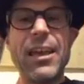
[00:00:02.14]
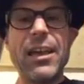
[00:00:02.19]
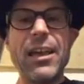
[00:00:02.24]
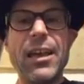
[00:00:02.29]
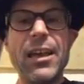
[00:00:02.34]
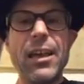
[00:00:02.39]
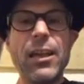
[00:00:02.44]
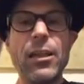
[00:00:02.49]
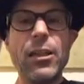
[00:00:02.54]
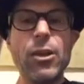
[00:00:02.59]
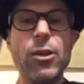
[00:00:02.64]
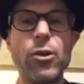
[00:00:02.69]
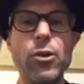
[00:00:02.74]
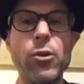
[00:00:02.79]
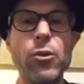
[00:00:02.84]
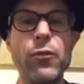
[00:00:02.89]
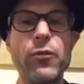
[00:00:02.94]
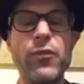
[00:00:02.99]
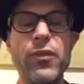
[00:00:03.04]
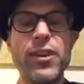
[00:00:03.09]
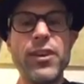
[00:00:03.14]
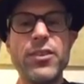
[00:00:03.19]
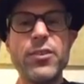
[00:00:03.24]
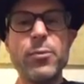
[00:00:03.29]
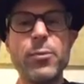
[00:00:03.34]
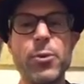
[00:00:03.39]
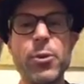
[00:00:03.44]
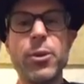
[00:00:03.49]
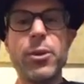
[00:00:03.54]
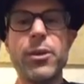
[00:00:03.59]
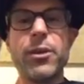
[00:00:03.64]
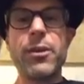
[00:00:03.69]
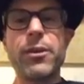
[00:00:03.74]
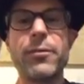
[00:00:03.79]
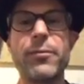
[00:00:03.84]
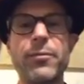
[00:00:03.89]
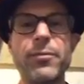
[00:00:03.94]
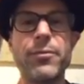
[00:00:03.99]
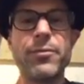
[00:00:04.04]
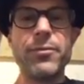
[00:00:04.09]
Hello, Facebook.
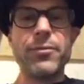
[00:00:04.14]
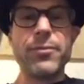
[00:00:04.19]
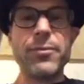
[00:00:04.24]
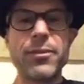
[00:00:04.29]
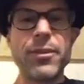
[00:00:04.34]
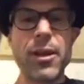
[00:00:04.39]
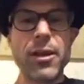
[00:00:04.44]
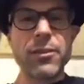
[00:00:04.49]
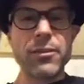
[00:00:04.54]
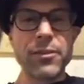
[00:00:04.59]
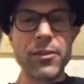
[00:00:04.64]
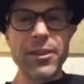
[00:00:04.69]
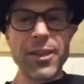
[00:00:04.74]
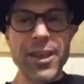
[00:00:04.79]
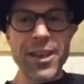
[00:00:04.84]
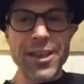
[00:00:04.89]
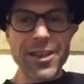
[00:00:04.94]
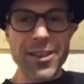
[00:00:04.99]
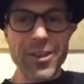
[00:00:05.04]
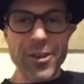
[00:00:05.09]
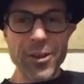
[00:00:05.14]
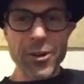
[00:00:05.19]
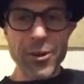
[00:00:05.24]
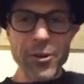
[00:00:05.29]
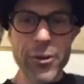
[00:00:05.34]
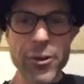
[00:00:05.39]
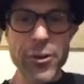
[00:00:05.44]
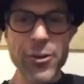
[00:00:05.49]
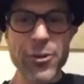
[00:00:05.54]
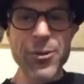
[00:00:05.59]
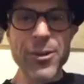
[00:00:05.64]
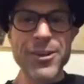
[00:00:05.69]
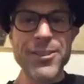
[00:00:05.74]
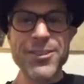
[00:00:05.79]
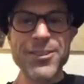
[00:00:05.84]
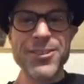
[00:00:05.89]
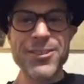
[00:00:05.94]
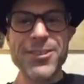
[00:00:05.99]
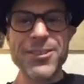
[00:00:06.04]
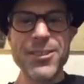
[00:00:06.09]
Dr. K here. Great to
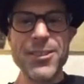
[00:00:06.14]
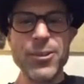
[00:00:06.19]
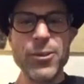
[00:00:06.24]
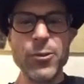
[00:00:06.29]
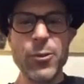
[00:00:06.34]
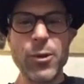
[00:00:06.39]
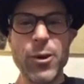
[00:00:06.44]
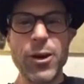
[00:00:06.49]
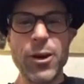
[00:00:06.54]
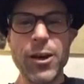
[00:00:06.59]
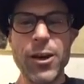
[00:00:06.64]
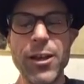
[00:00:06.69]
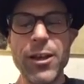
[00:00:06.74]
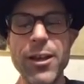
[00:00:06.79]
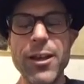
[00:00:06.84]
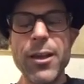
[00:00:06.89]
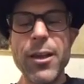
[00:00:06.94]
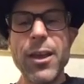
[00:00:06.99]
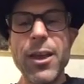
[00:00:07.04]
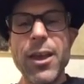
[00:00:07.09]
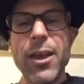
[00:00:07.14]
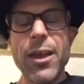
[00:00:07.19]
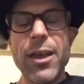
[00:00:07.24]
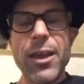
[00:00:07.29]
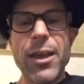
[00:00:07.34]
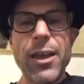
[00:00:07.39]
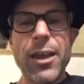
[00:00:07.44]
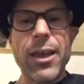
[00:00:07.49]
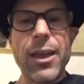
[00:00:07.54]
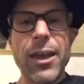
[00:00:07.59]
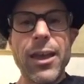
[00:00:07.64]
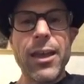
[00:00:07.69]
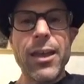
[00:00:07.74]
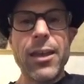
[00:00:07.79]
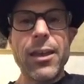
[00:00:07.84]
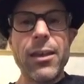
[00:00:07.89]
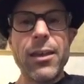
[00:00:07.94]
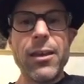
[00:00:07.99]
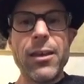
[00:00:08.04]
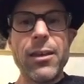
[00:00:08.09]
see you all.
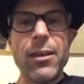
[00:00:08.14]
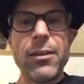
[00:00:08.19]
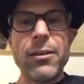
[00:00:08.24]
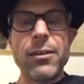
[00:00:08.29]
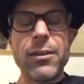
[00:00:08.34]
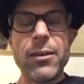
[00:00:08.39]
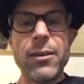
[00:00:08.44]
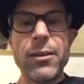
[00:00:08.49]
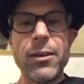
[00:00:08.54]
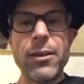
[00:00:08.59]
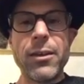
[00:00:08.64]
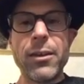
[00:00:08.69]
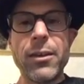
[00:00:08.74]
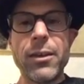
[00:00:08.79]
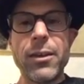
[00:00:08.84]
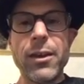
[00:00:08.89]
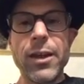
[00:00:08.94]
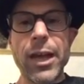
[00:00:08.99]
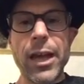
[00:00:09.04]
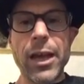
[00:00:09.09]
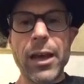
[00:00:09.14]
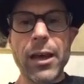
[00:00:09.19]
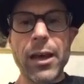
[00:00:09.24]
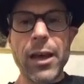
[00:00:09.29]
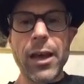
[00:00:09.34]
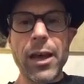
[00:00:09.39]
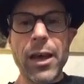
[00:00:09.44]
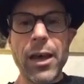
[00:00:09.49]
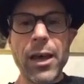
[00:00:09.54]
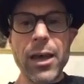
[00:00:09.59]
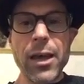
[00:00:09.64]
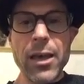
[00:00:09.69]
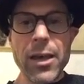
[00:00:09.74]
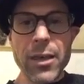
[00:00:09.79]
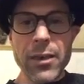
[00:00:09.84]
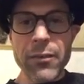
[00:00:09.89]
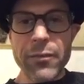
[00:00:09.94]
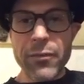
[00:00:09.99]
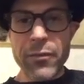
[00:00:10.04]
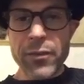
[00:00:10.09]
And I
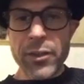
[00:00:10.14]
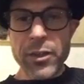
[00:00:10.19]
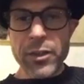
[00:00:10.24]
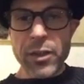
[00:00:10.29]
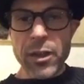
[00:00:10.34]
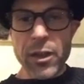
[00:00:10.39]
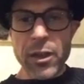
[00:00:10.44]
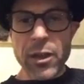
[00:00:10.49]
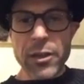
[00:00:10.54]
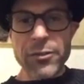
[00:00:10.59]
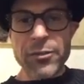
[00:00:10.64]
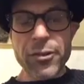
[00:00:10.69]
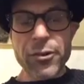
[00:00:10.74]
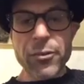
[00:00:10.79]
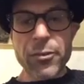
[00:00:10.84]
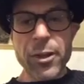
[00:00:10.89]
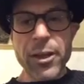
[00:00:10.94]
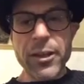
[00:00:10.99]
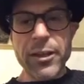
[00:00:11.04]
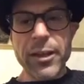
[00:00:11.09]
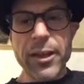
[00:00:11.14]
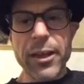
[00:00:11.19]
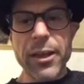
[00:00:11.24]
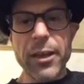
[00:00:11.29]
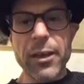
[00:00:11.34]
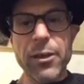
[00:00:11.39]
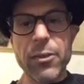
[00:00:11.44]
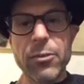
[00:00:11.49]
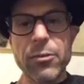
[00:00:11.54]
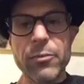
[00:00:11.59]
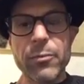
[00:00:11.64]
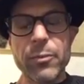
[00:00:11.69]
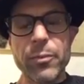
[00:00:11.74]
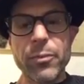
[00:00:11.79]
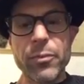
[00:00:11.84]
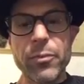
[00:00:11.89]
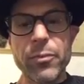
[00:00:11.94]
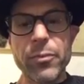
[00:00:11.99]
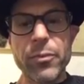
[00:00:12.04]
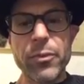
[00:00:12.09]
feel honored right now
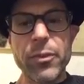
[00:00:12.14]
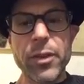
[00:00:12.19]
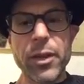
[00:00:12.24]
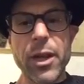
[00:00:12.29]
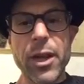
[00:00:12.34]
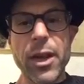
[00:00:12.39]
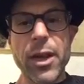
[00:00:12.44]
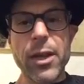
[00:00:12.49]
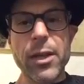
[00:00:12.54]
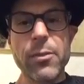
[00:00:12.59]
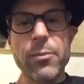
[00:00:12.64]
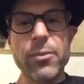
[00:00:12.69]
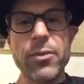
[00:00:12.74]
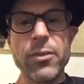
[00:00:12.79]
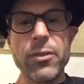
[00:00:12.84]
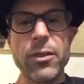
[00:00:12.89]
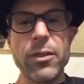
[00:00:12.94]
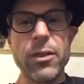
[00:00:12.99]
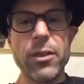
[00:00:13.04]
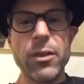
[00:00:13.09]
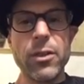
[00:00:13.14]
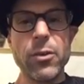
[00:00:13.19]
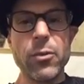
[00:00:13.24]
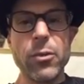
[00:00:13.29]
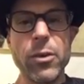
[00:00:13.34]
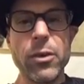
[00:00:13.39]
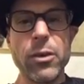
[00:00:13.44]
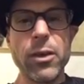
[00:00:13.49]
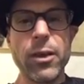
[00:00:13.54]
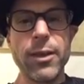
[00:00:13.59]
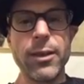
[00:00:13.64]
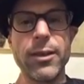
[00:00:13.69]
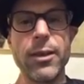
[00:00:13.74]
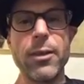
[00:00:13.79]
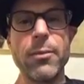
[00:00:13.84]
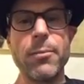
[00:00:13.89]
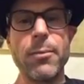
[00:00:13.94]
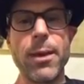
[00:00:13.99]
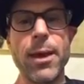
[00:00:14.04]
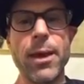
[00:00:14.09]
that I am sitting with Hugging
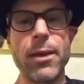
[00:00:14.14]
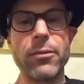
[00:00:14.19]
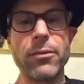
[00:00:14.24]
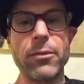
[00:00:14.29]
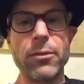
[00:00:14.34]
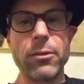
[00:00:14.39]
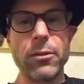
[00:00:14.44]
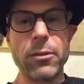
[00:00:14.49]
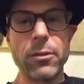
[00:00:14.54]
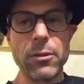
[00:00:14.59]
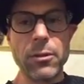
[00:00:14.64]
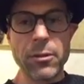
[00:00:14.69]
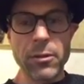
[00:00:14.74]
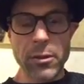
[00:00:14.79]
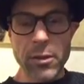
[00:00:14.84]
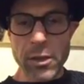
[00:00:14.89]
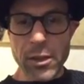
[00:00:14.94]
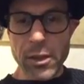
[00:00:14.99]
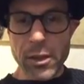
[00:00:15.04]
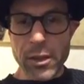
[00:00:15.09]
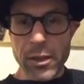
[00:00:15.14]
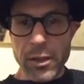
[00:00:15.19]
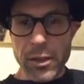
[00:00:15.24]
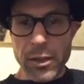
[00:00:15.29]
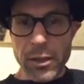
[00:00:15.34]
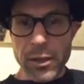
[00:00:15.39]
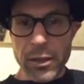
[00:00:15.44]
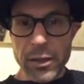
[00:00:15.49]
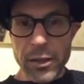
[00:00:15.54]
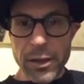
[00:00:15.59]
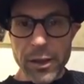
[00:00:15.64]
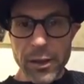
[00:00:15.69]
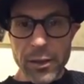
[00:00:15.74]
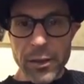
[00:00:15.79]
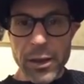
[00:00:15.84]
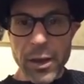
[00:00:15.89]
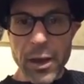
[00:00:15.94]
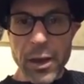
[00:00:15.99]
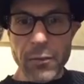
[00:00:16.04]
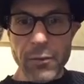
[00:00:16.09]
Ambassador Gary
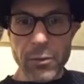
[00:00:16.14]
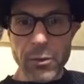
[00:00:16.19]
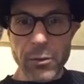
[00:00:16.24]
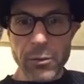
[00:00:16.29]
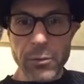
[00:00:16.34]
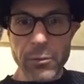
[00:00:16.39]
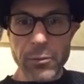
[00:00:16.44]
Hobble,